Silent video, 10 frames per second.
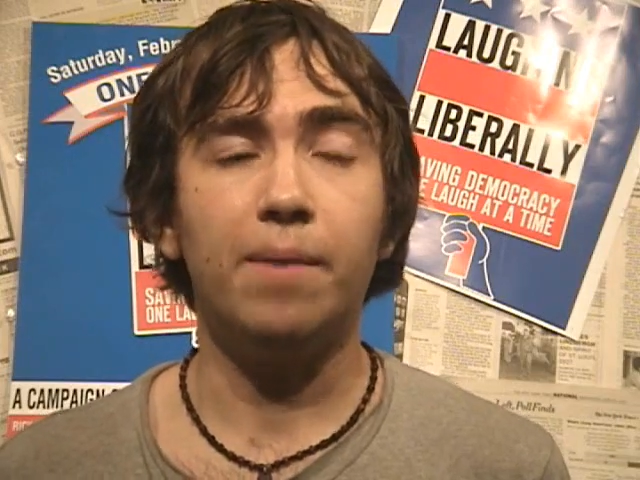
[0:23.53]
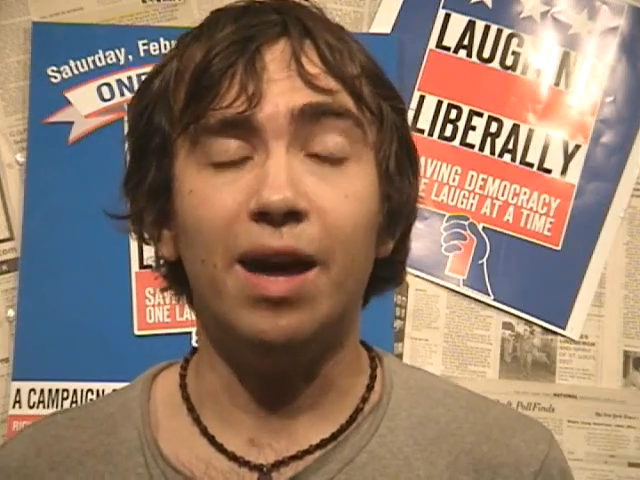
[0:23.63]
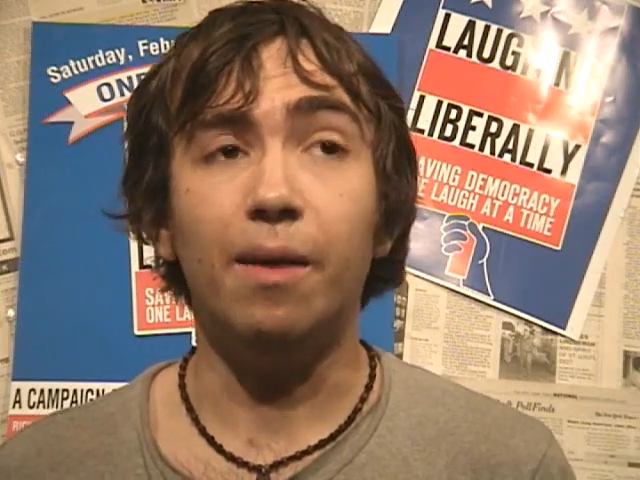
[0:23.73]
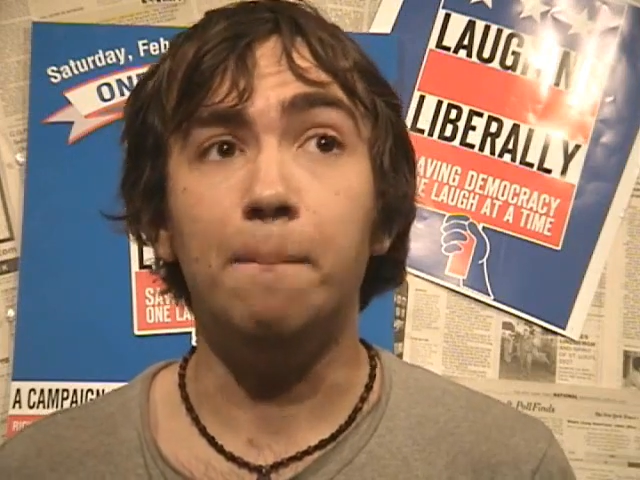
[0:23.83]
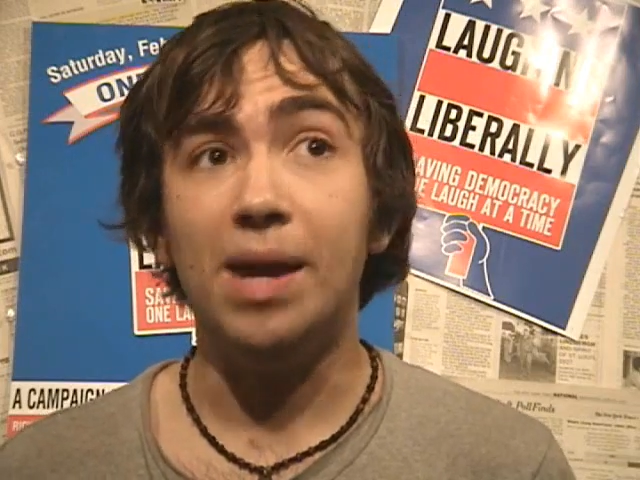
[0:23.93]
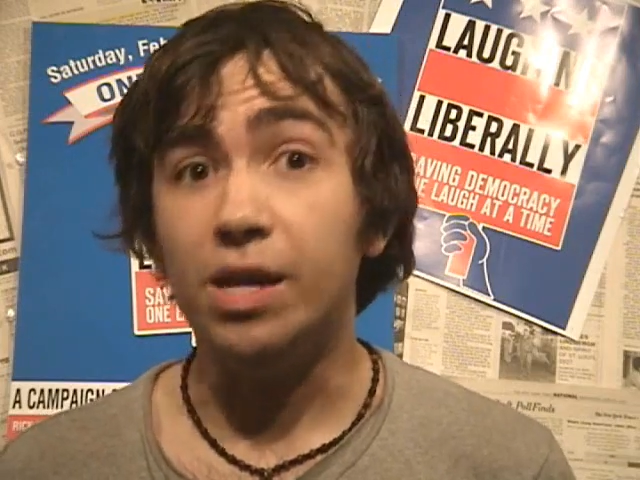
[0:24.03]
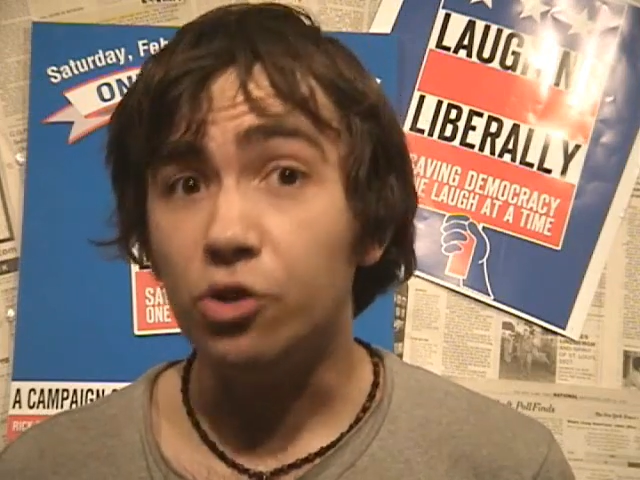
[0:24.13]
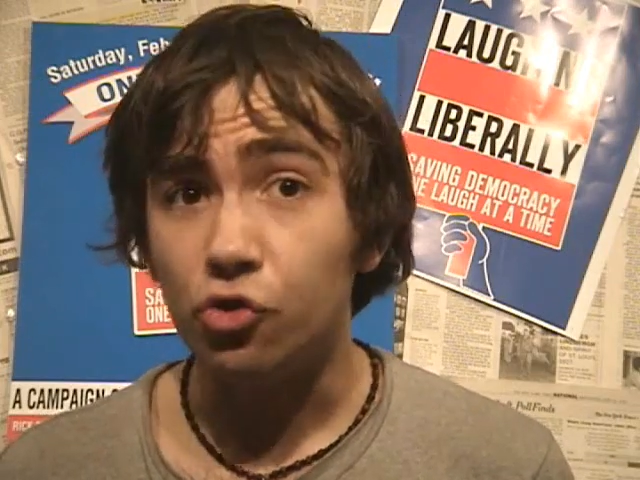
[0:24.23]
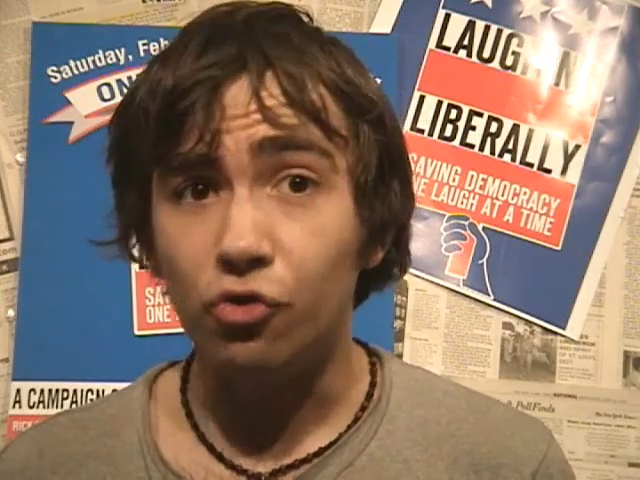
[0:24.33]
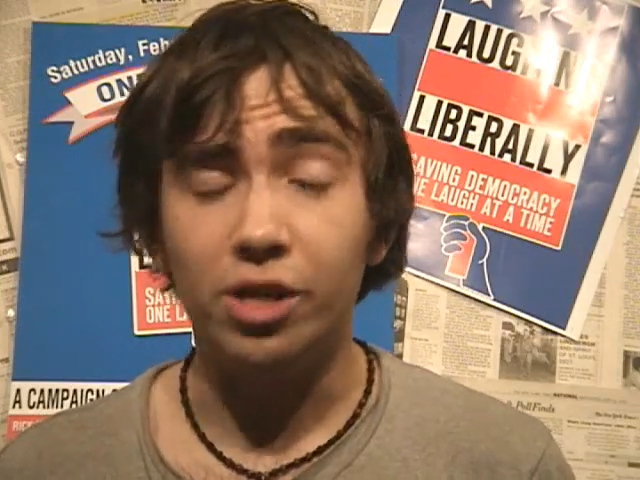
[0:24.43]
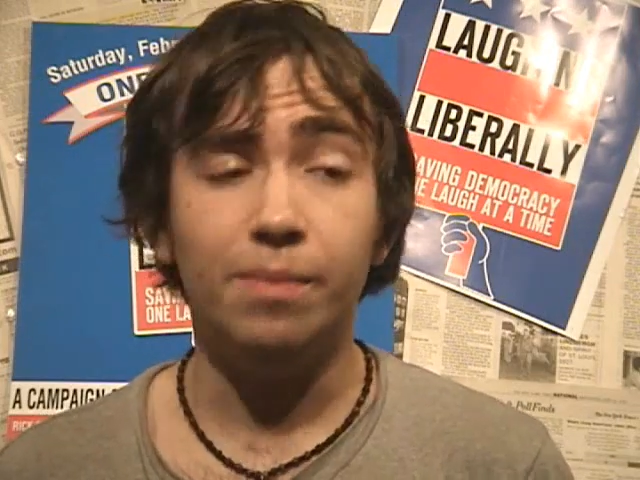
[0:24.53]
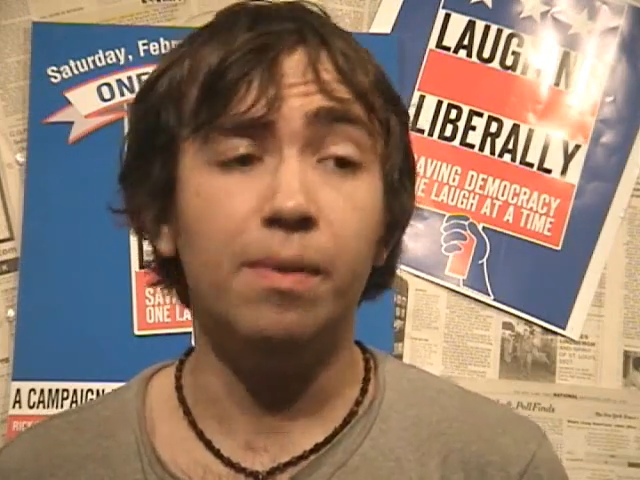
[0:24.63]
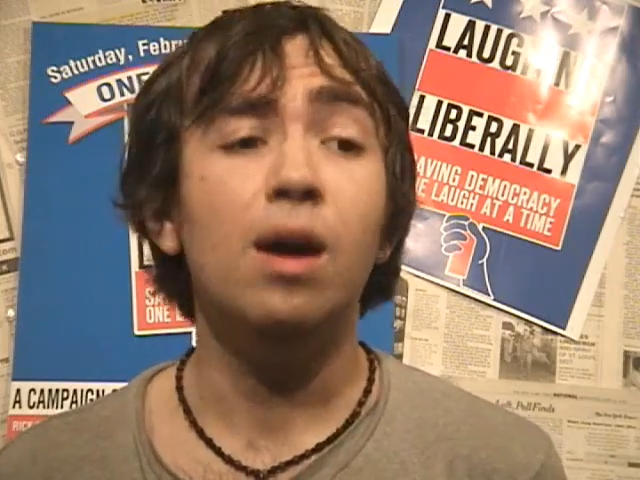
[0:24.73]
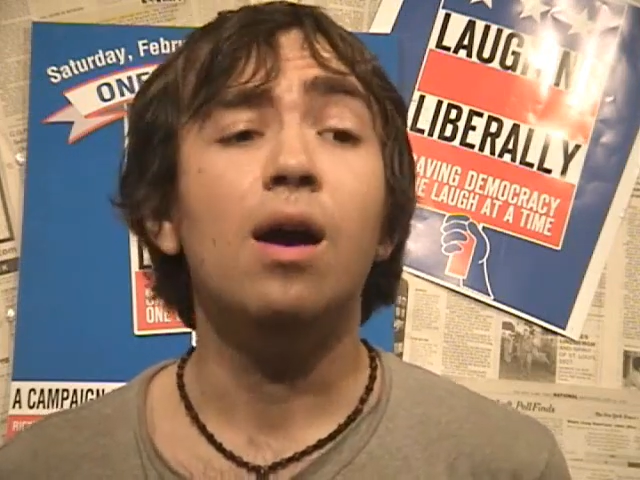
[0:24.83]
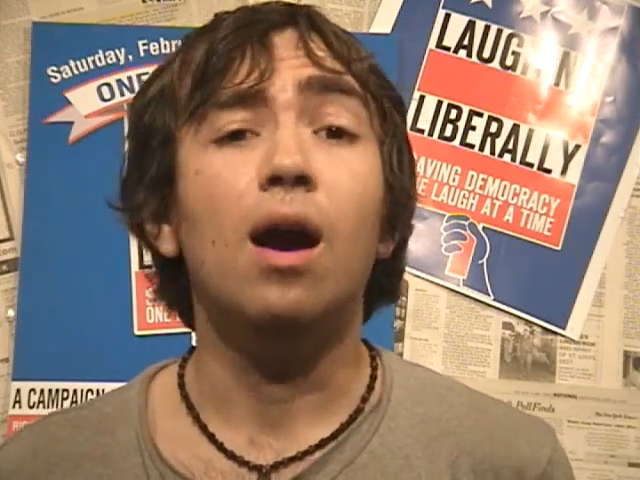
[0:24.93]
kind of mainstream